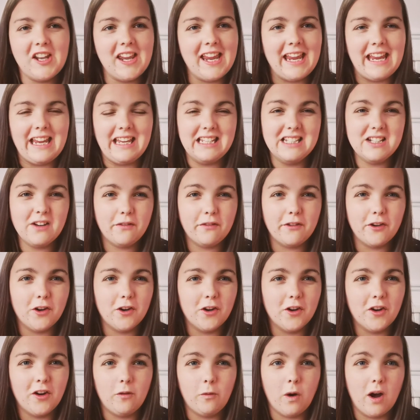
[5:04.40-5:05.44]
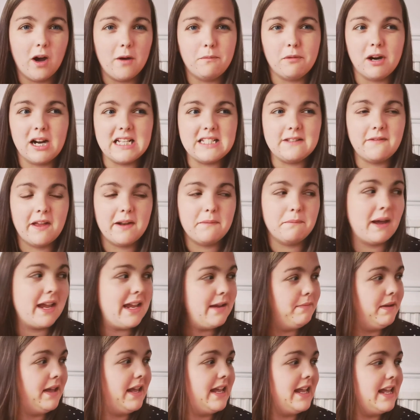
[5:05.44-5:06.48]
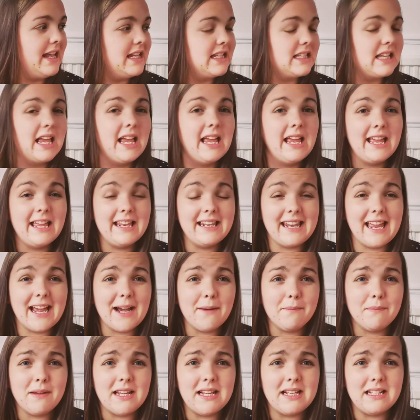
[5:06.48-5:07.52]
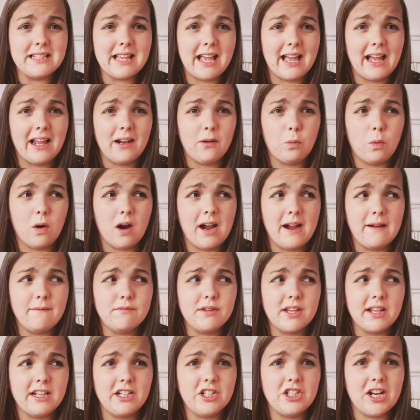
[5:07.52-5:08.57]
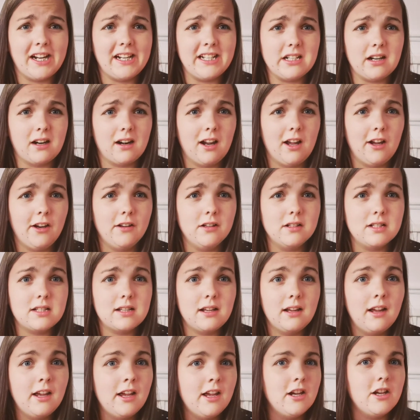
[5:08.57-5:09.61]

need for a breastfed baby is nappies and wipes and a change of clothes.